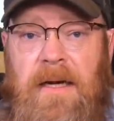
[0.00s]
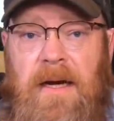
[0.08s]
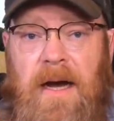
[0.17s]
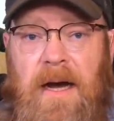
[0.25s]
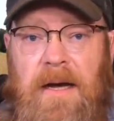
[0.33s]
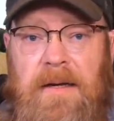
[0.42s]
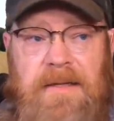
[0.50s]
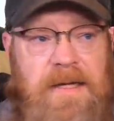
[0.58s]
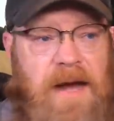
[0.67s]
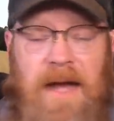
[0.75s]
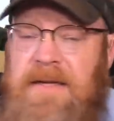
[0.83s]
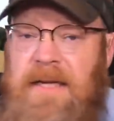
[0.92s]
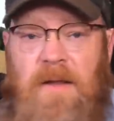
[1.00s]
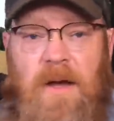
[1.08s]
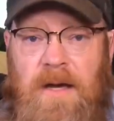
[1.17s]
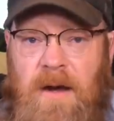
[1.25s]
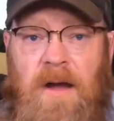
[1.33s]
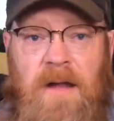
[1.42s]
uh, did not take
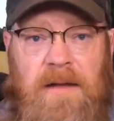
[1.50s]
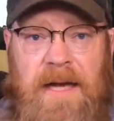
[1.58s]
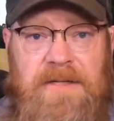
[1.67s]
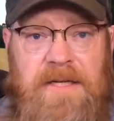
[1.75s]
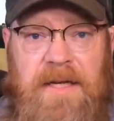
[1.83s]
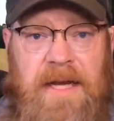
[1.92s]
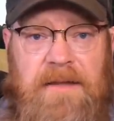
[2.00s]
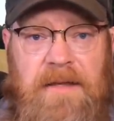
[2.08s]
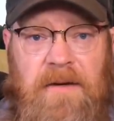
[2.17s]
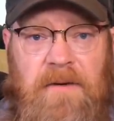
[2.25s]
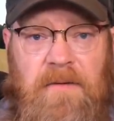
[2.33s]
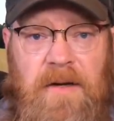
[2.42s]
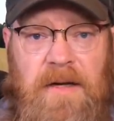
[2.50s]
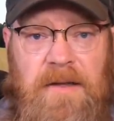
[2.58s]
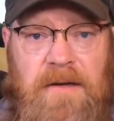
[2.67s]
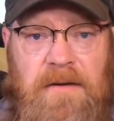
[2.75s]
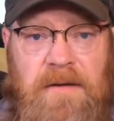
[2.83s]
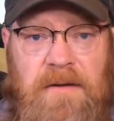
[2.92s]
long at all, actually, to get their uh,
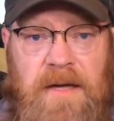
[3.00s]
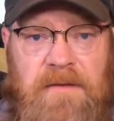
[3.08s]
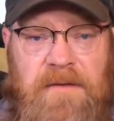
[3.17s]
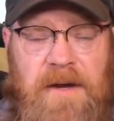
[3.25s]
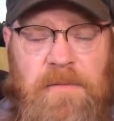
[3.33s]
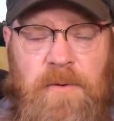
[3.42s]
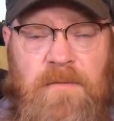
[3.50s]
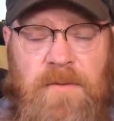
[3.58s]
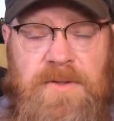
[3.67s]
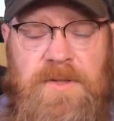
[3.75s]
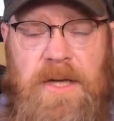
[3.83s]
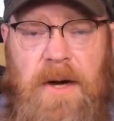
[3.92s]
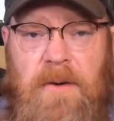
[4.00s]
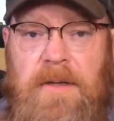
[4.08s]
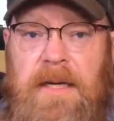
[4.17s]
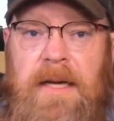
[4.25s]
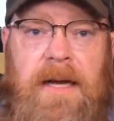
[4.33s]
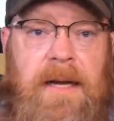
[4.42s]
their their NFA approval.
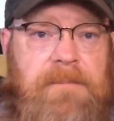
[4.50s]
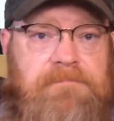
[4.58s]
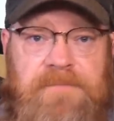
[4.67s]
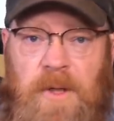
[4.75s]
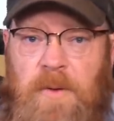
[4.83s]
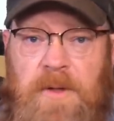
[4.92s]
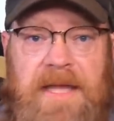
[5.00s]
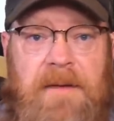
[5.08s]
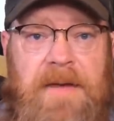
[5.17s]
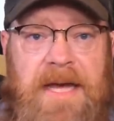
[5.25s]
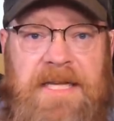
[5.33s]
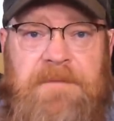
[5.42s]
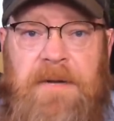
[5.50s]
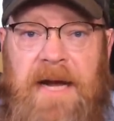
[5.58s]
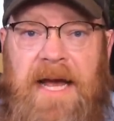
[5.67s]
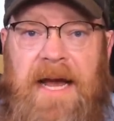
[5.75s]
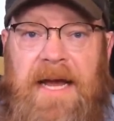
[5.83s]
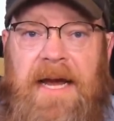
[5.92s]
So don't know what that means, but
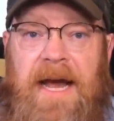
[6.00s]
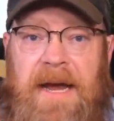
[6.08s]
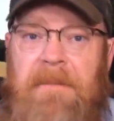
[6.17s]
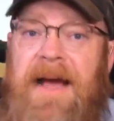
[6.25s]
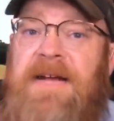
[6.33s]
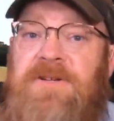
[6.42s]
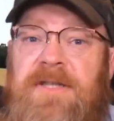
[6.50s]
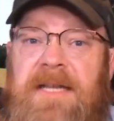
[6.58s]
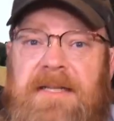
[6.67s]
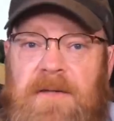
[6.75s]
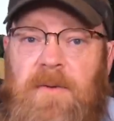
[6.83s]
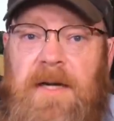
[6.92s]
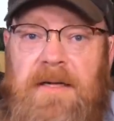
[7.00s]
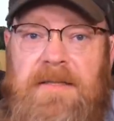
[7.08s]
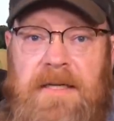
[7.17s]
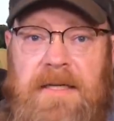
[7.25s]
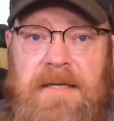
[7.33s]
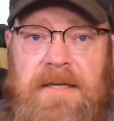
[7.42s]
I, I, I imagine that we're going to
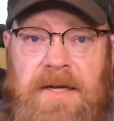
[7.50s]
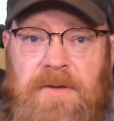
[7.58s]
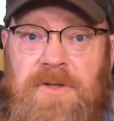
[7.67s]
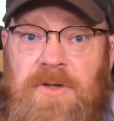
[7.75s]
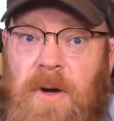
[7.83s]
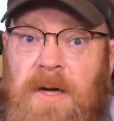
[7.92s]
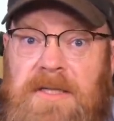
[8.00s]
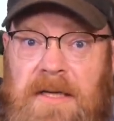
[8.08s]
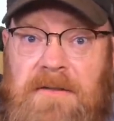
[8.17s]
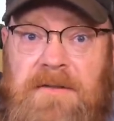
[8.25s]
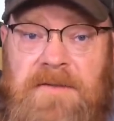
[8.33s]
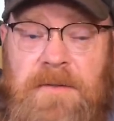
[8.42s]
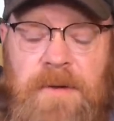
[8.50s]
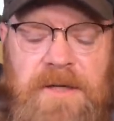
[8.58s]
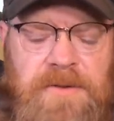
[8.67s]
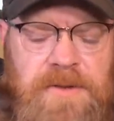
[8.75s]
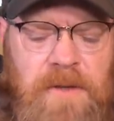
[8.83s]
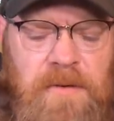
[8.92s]
see continued strong sales of
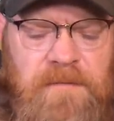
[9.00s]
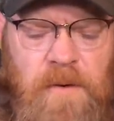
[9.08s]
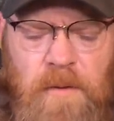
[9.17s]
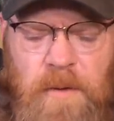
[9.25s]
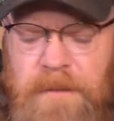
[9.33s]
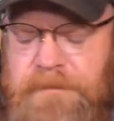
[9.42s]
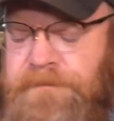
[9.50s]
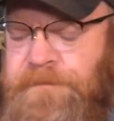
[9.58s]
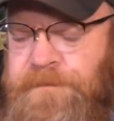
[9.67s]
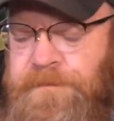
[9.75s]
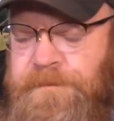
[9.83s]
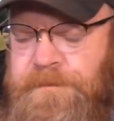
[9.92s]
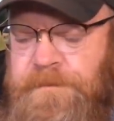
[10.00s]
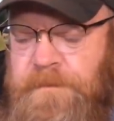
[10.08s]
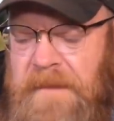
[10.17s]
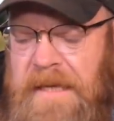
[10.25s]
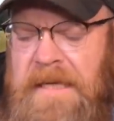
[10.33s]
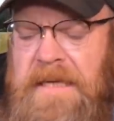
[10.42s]
suppressors going forward.
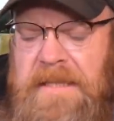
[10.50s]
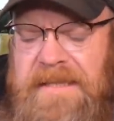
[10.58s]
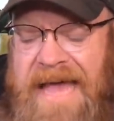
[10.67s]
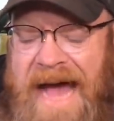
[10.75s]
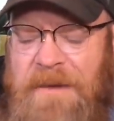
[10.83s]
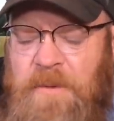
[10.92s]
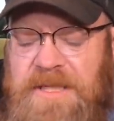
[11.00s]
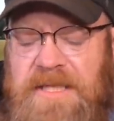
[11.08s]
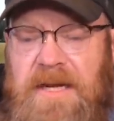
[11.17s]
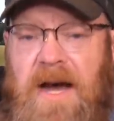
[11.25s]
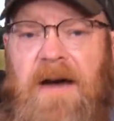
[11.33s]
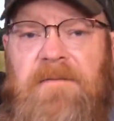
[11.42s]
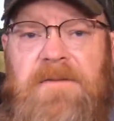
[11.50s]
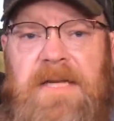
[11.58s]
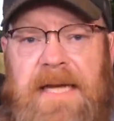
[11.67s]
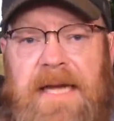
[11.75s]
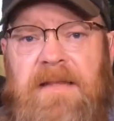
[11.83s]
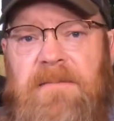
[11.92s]
That was enough
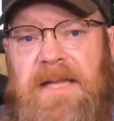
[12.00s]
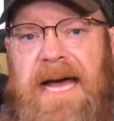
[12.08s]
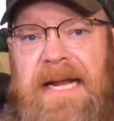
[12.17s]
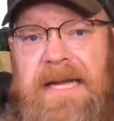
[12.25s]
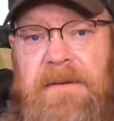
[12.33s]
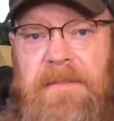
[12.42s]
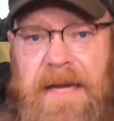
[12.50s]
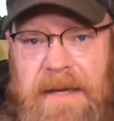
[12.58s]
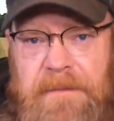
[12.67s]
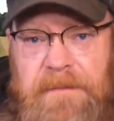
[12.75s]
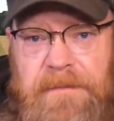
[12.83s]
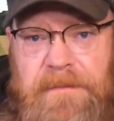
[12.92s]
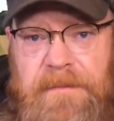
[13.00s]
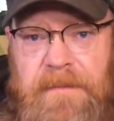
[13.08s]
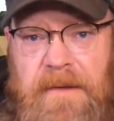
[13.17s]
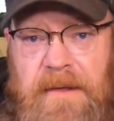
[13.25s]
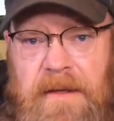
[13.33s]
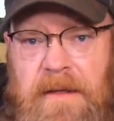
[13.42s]
to get the bill out of committee.
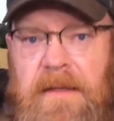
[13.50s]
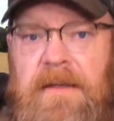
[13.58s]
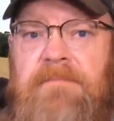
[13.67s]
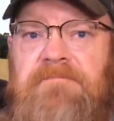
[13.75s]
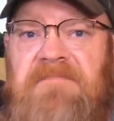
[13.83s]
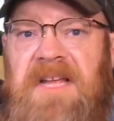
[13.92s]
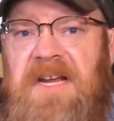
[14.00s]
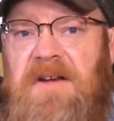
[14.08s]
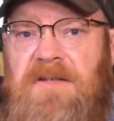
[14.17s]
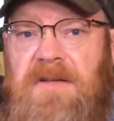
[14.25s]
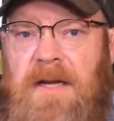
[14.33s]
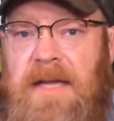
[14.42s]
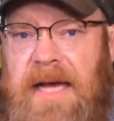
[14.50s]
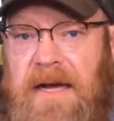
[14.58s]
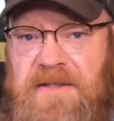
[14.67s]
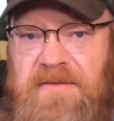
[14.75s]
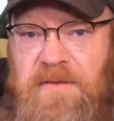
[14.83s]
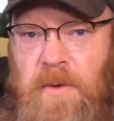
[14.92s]
Then it goes on to the
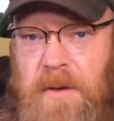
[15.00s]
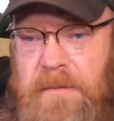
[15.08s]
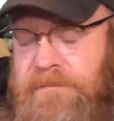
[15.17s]
House floor